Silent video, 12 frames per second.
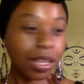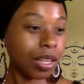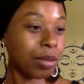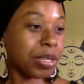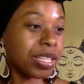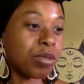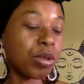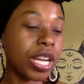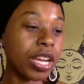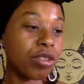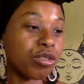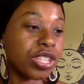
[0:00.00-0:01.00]
Let me see what
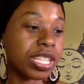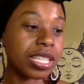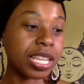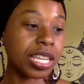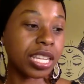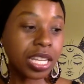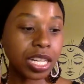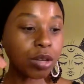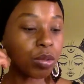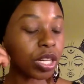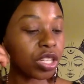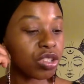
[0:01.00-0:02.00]
energy is in here.
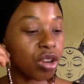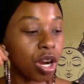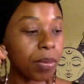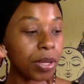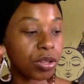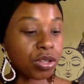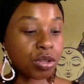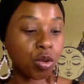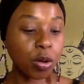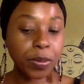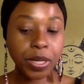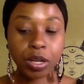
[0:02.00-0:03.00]
We're going to talk about
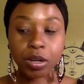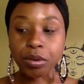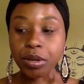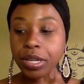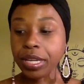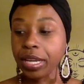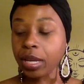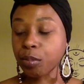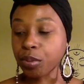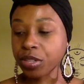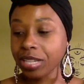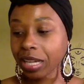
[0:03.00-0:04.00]
Scorpio and
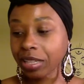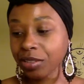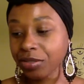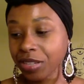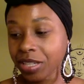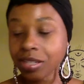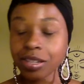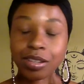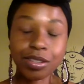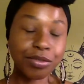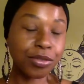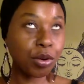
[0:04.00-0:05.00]
protectiveness
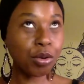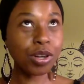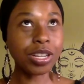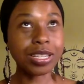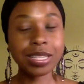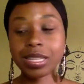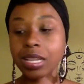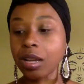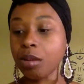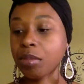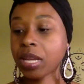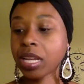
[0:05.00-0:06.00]
because, of course,
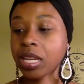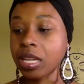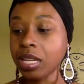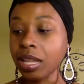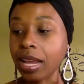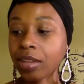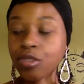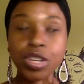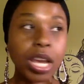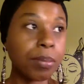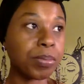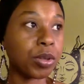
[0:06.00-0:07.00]
um, in that
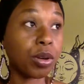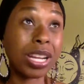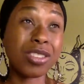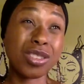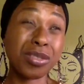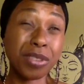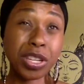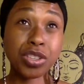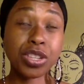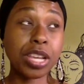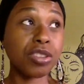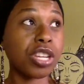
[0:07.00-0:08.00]
chapter, I just
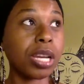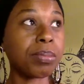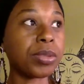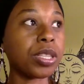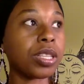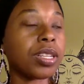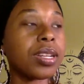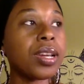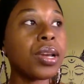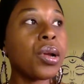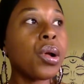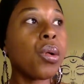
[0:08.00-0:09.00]
finished that chapter
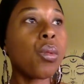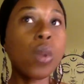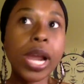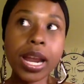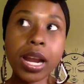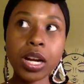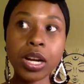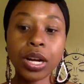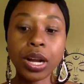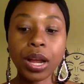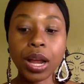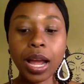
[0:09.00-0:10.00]

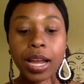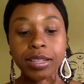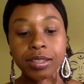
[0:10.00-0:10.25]
where I